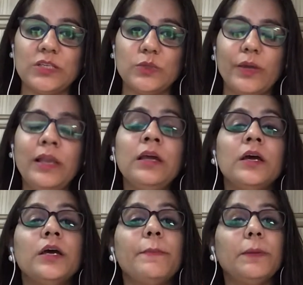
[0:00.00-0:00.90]
as well,
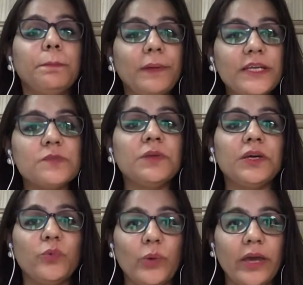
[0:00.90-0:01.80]
but please be
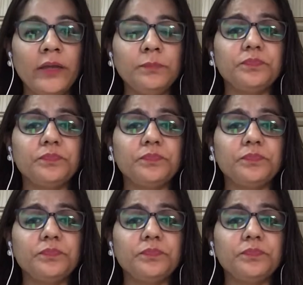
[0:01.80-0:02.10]
aware